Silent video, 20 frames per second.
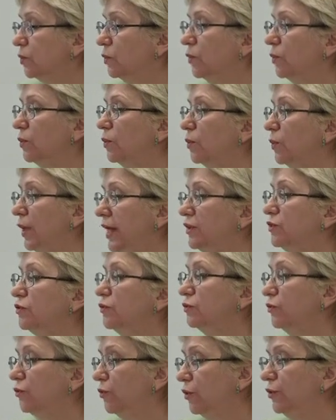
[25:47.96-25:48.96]
wait
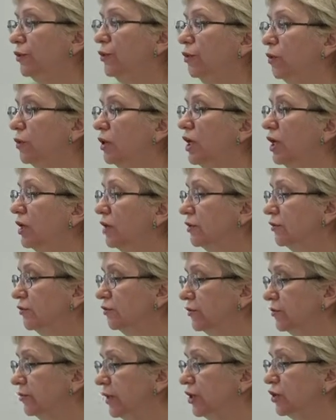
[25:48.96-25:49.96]
for your
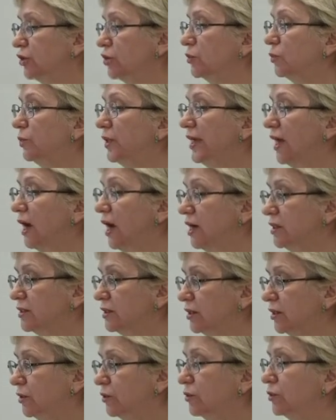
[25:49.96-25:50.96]
confirmation. We
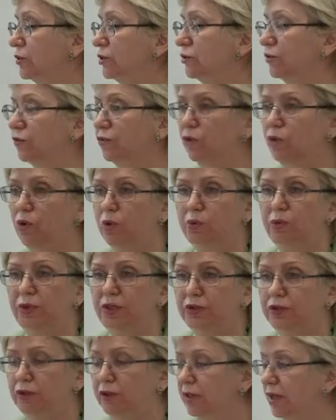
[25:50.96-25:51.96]
ask you to inform
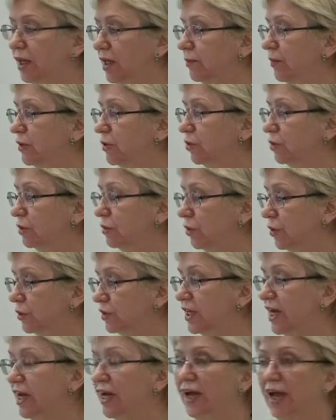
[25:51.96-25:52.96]
whether you're coming or
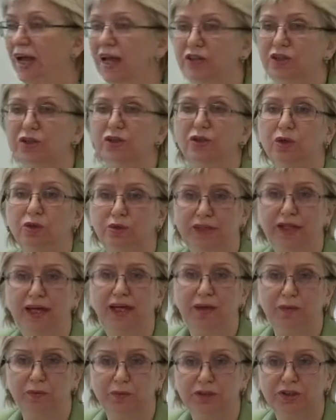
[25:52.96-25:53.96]
not, and no
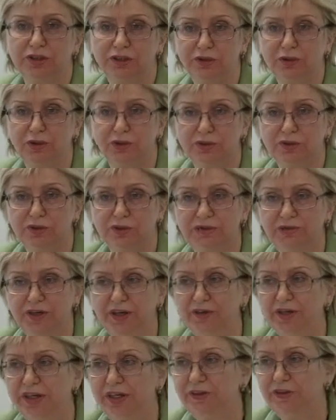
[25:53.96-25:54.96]
name, which is also
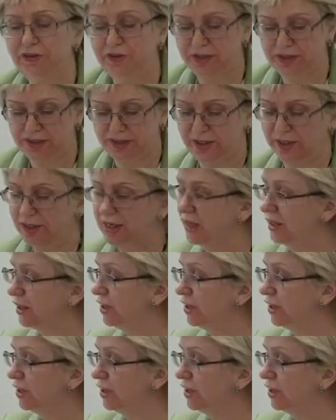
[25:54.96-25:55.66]
very interesting.